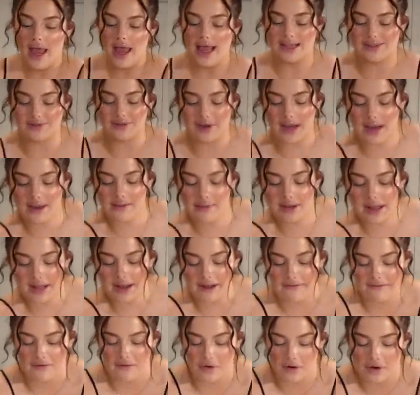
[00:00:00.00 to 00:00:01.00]
It's not like I'm in like
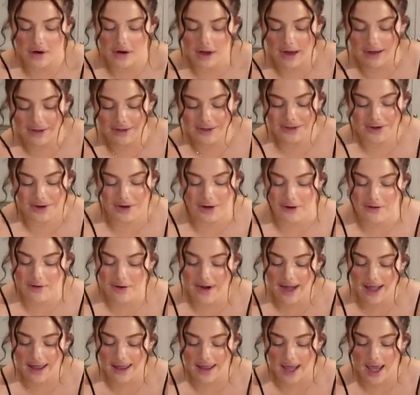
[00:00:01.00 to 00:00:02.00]
a foreign country or
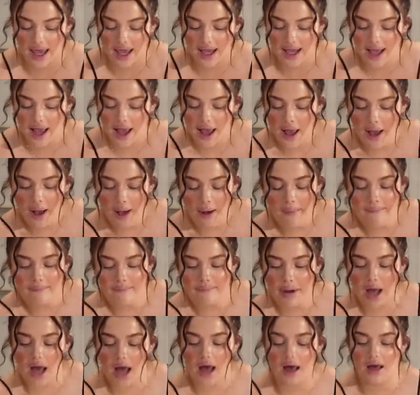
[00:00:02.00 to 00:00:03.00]
anything,
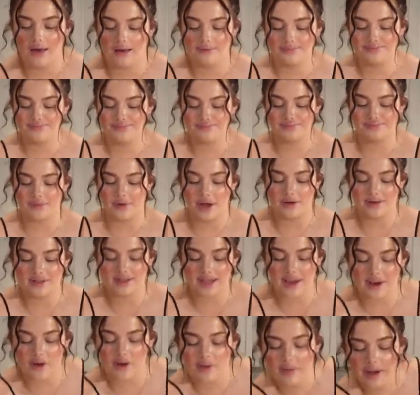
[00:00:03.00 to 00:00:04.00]
but I was
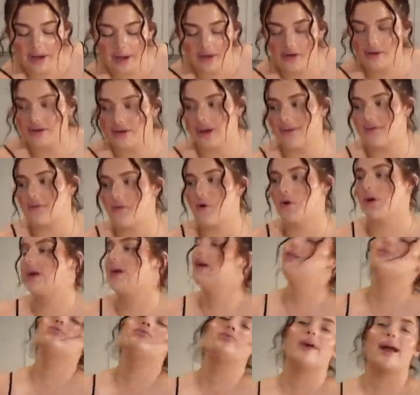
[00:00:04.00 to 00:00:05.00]
like, oh my god, I've got
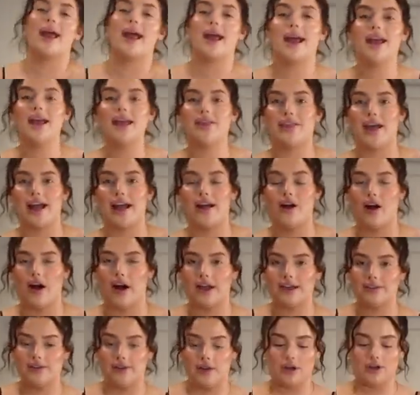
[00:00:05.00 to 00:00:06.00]
like a ring that
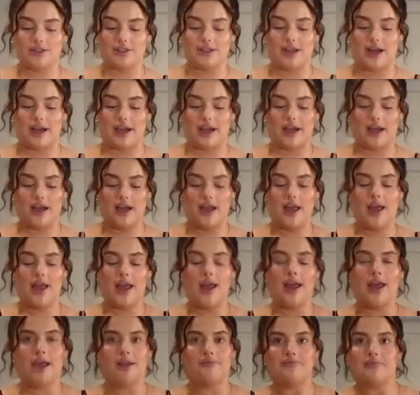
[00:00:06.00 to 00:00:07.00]
kind of looks like
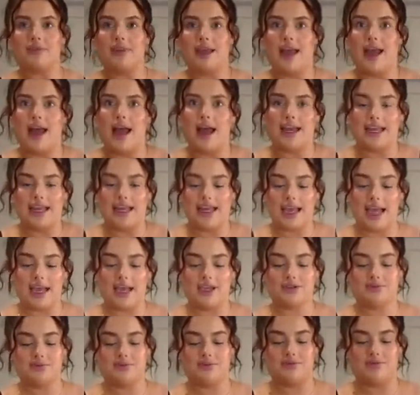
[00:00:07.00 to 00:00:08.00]
an
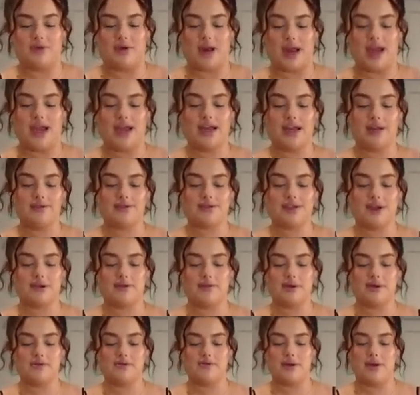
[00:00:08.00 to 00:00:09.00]
engagement ring. And I was like, oh
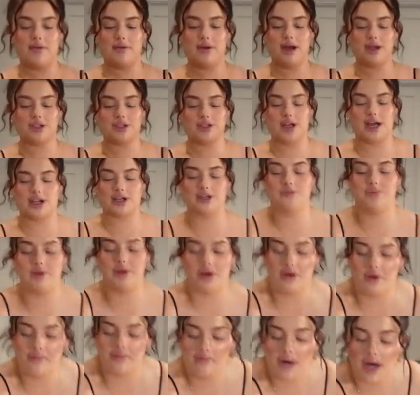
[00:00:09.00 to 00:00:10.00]
my god, maybe I should actually put
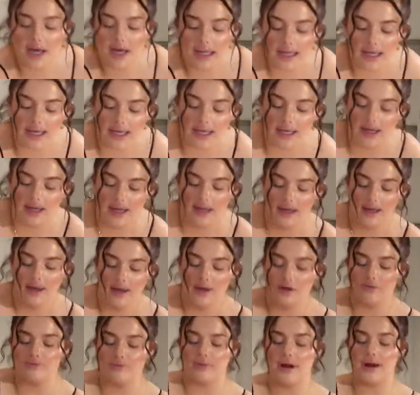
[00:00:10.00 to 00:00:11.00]
it on my like
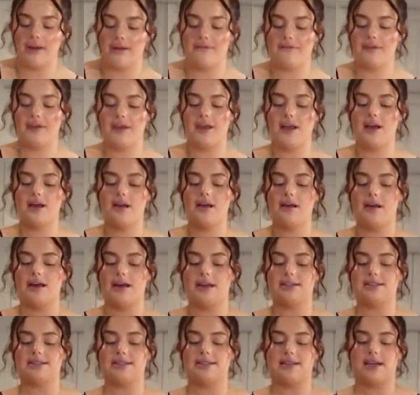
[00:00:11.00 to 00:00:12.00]
ring finger
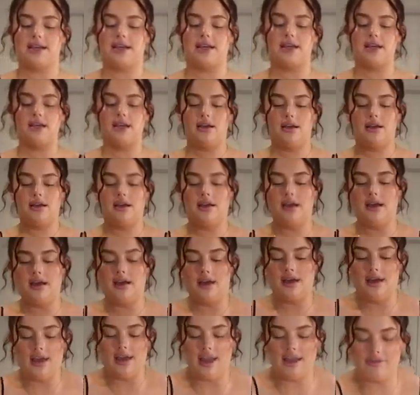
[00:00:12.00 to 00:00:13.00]
and see
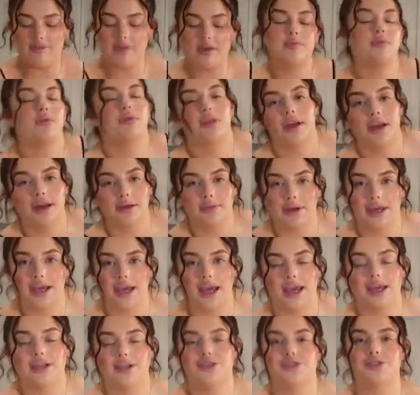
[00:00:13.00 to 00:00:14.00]
if people think I'm
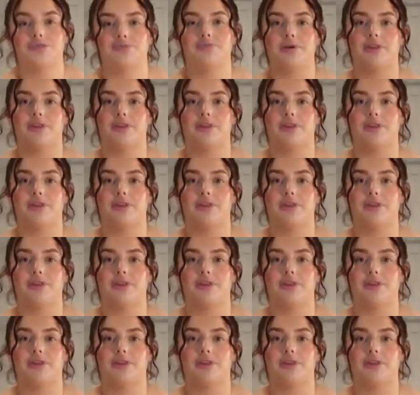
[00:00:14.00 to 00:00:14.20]
engaged.